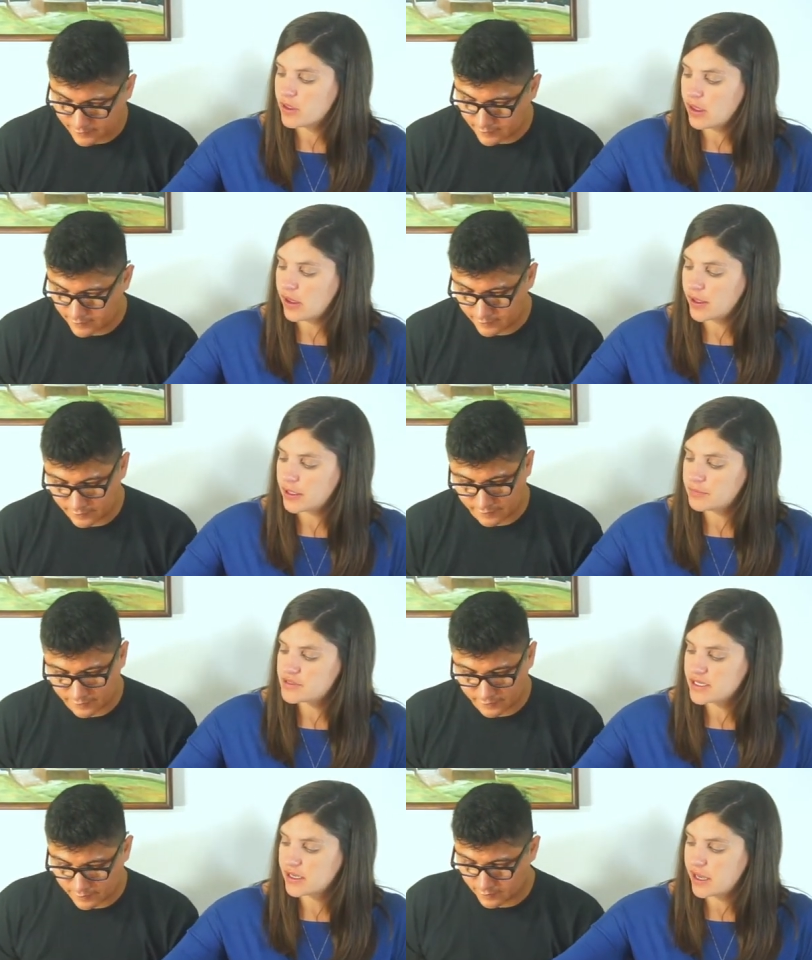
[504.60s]
Speaker 1: um,
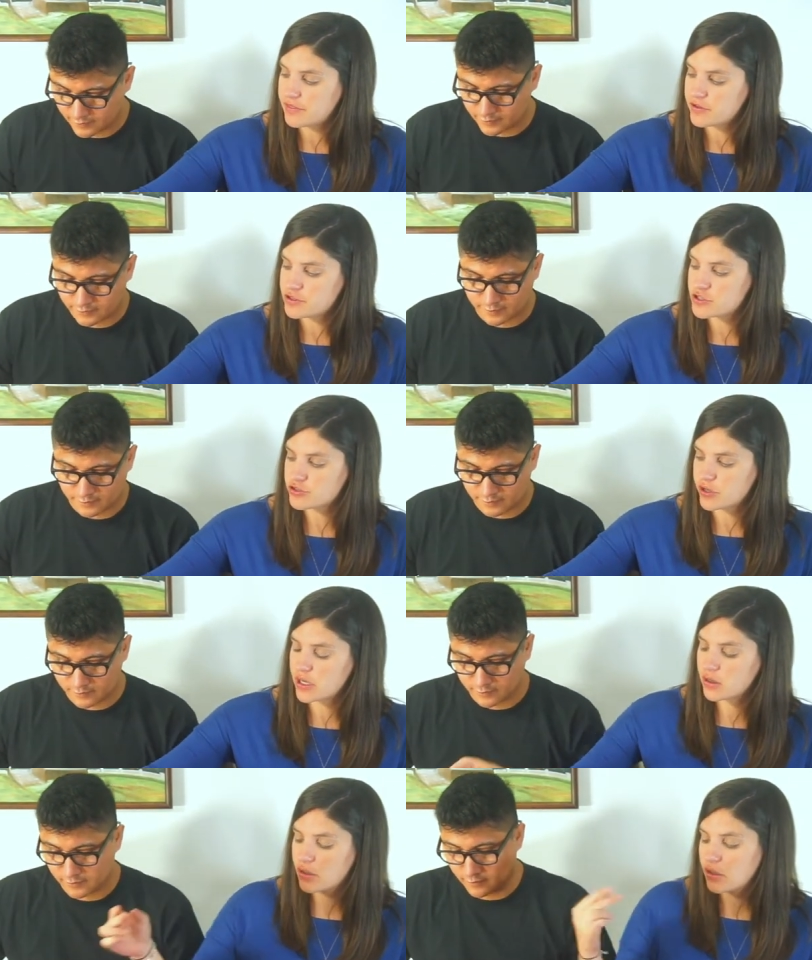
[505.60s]
to cut the string.